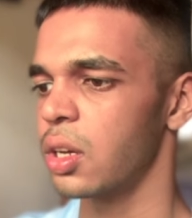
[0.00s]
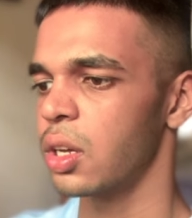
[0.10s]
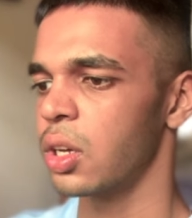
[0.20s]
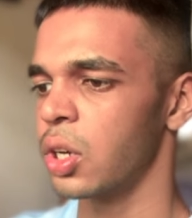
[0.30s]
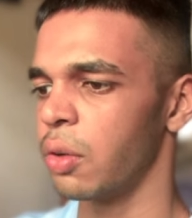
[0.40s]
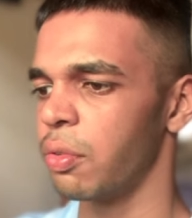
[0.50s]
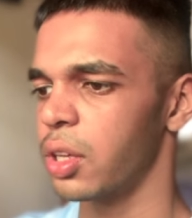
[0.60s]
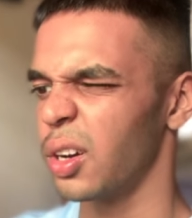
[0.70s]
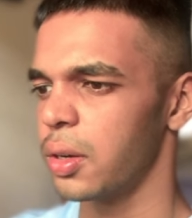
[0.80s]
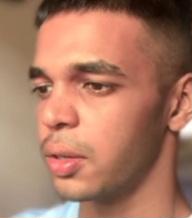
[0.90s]
Over
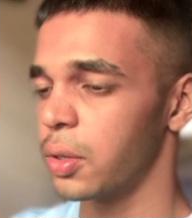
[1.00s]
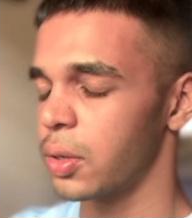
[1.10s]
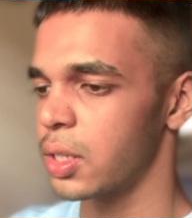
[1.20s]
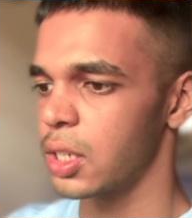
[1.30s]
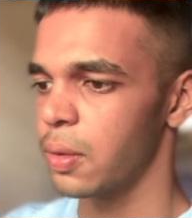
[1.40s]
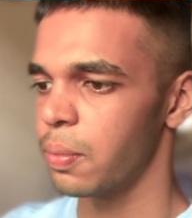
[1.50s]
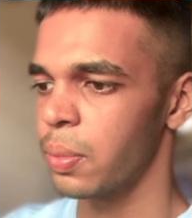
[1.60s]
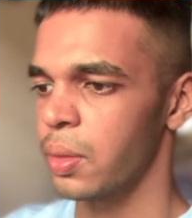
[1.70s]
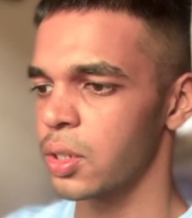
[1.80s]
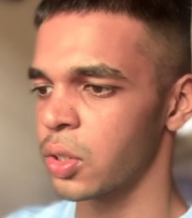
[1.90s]
here, you can see
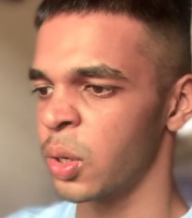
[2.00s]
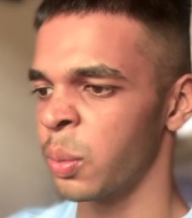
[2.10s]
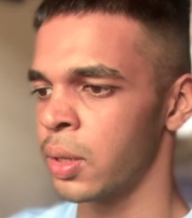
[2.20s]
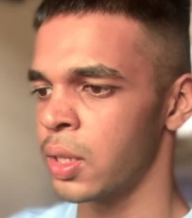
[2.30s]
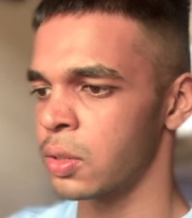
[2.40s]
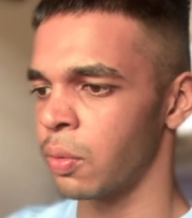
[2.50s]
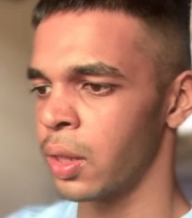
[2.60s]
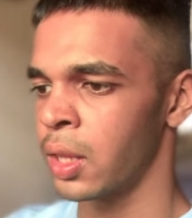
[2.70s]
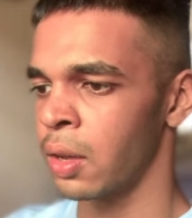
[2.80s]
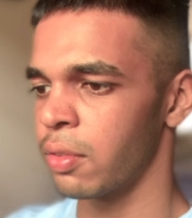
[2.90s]
there's going to be this
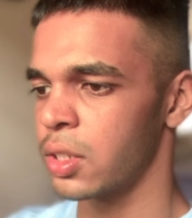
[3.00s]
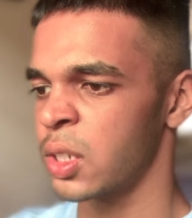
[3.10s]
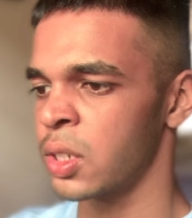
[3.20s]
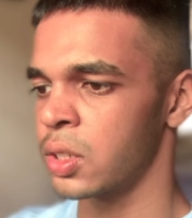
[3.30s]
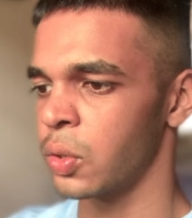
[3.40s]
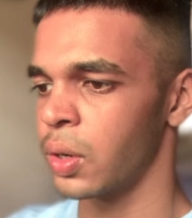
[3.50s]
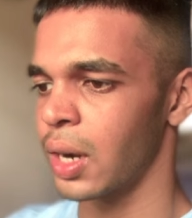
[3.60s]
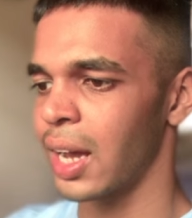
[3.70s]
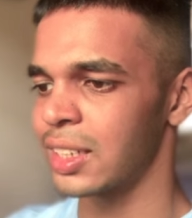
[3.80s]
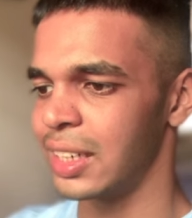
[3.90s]
one thing which is known
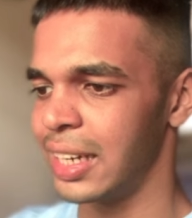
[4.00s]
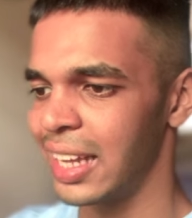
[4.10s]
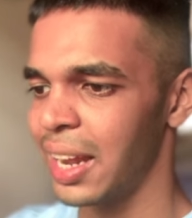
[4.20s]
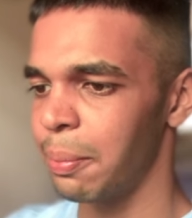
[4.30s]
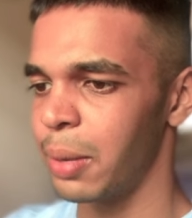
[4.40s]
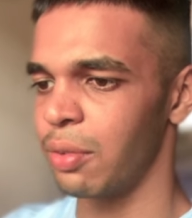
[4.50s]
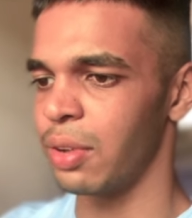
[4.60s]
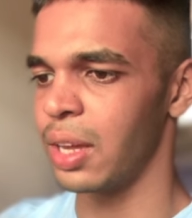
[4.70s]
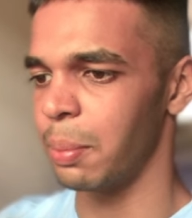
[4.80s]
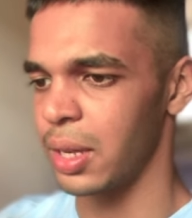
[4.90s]
as delay
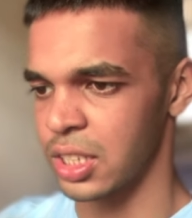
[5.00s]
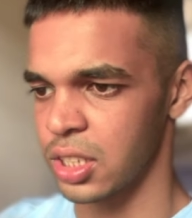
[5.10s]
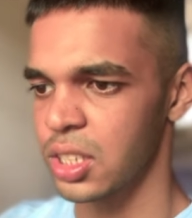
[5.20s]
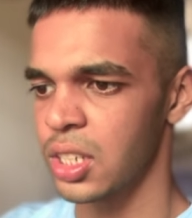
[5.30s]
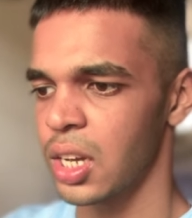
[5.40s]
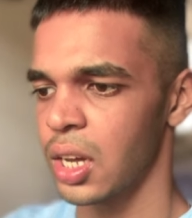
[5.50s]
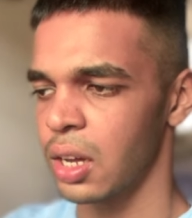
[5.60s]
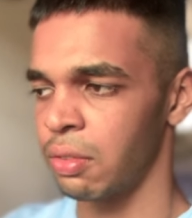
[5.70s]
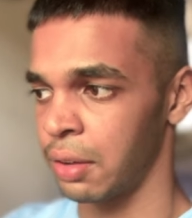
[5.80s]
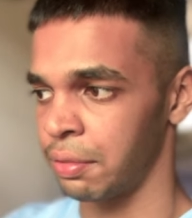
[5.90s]
between messages,
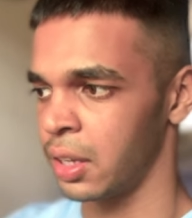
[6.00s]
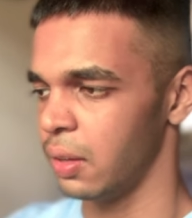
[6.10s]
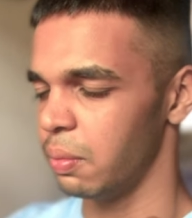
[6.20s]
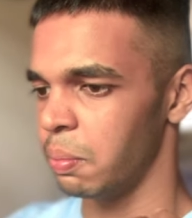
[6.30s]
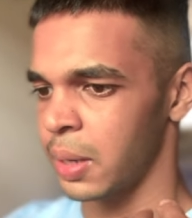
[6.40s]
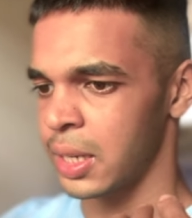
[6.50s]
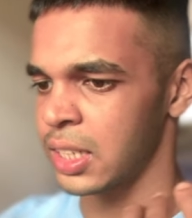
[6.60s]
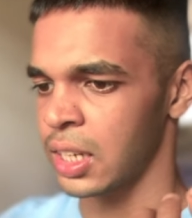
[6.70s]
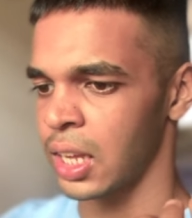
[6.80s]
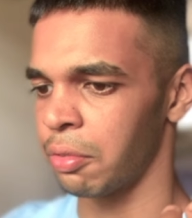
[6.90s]
where we
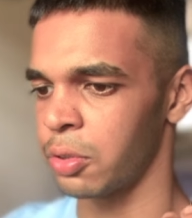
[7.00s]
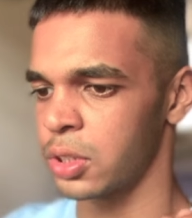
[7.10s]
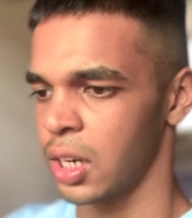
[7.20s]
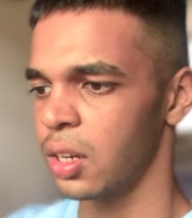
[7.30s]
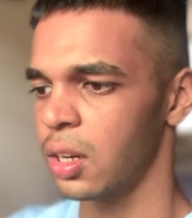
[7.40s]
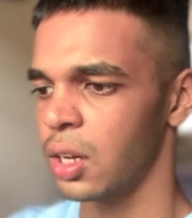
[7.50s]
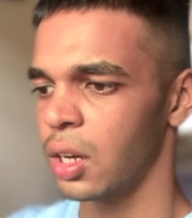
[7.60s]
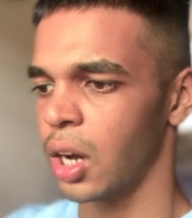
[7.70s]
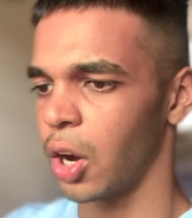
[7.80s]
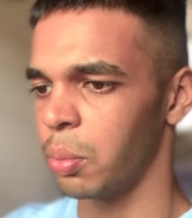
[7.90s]
basically have to set
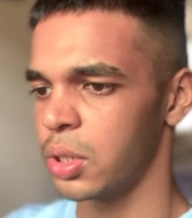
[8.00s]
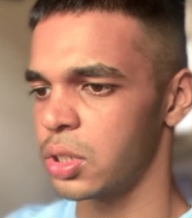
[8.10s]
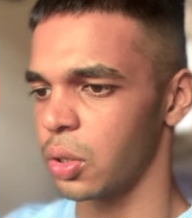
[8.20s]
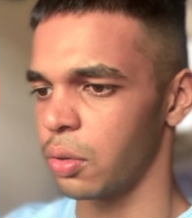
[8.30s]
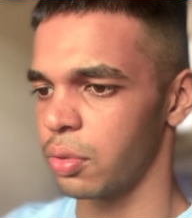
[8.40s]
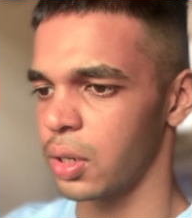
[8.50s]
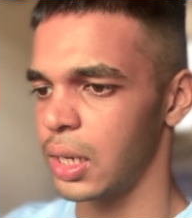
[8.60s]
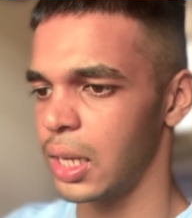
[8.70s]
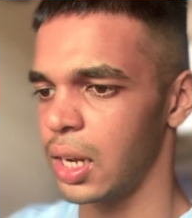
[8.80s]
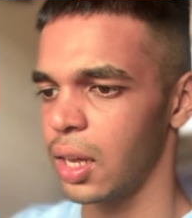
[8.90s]
how much of a delay,